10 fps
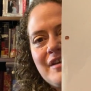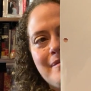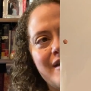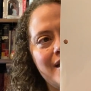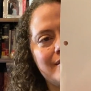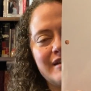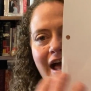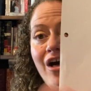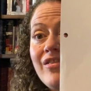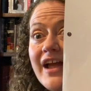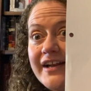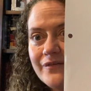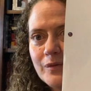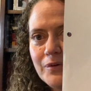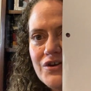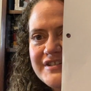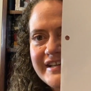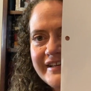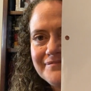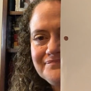an outline of a
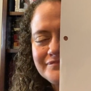person.